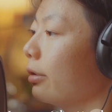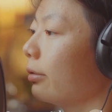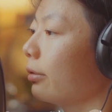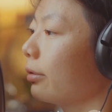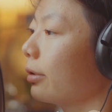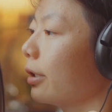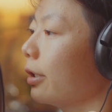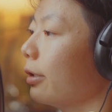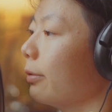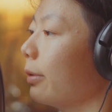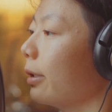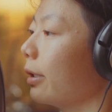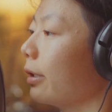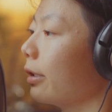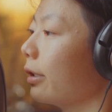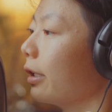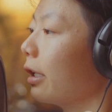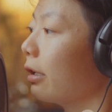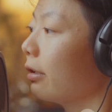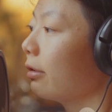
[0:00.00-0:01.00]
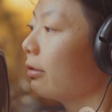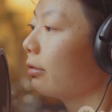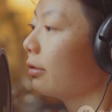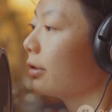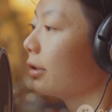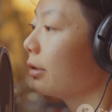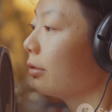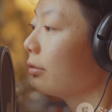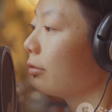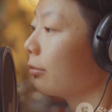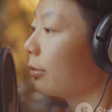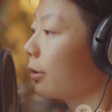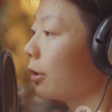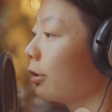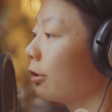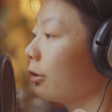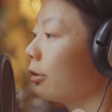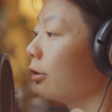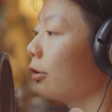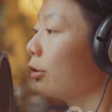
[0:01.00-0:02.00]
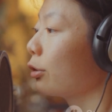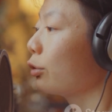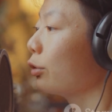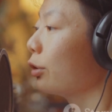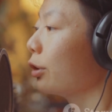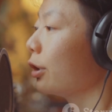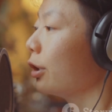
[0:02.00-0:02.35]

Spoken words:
Chapter 4. The Power of